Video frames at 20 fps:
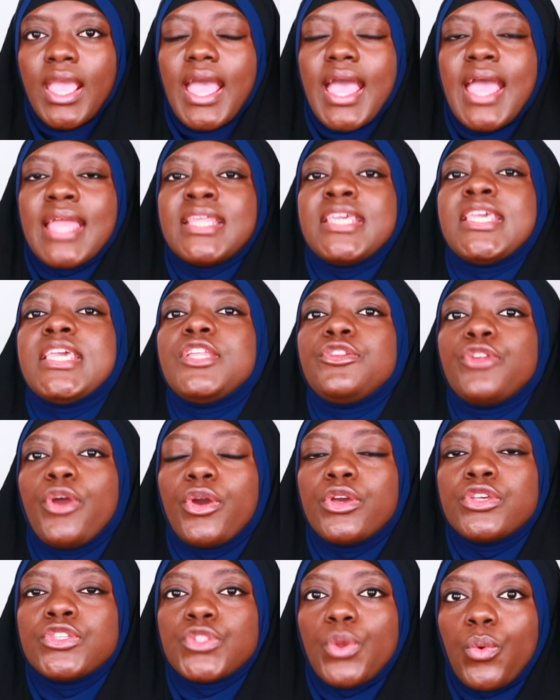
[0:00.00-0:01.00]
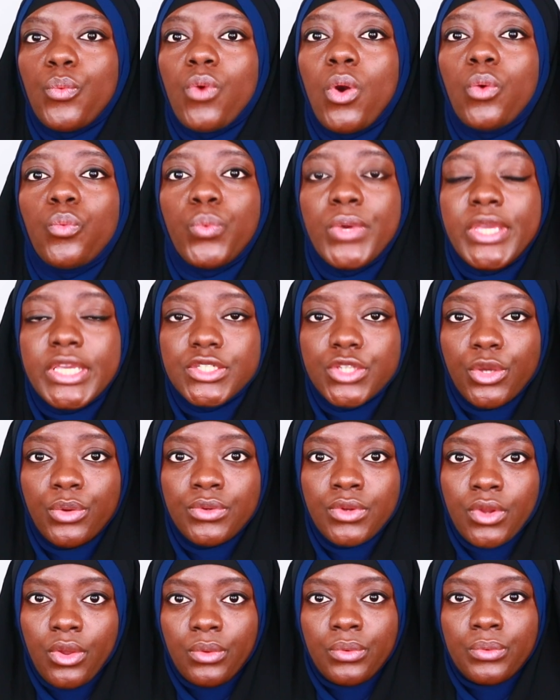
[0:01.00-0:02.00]
and he knows what we
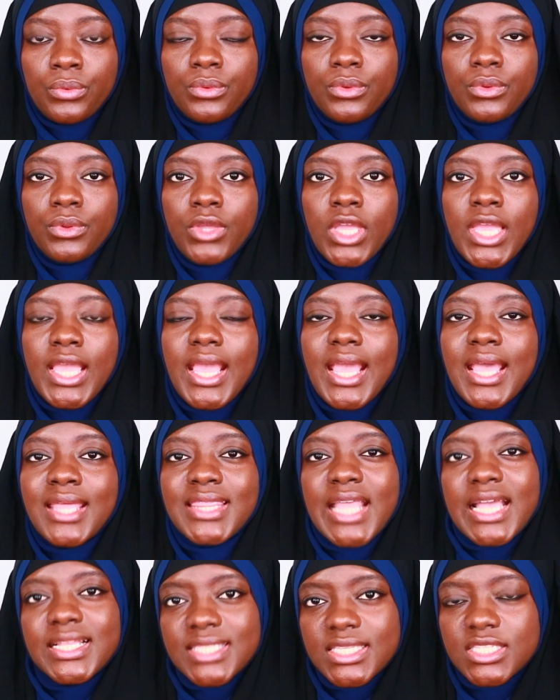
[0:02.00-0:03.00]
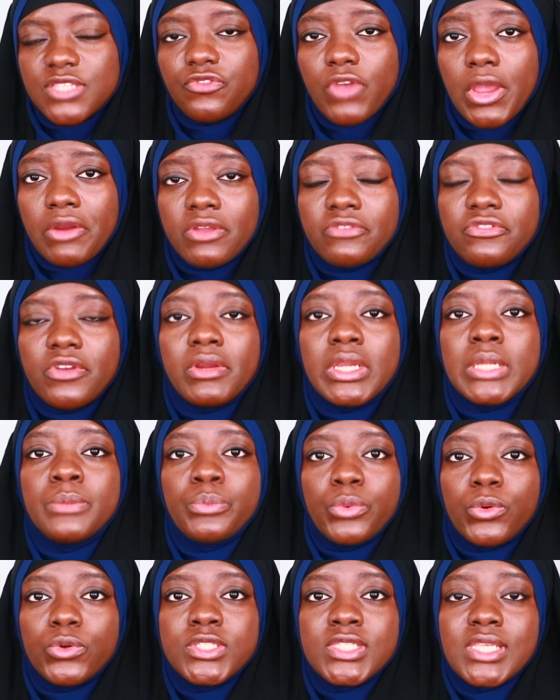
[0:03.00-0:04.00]
don't know. And that is very, very
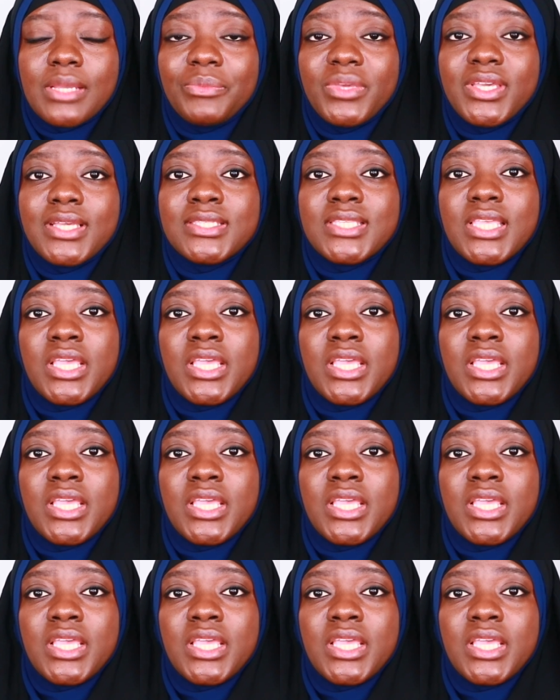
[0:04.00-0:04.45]
important, because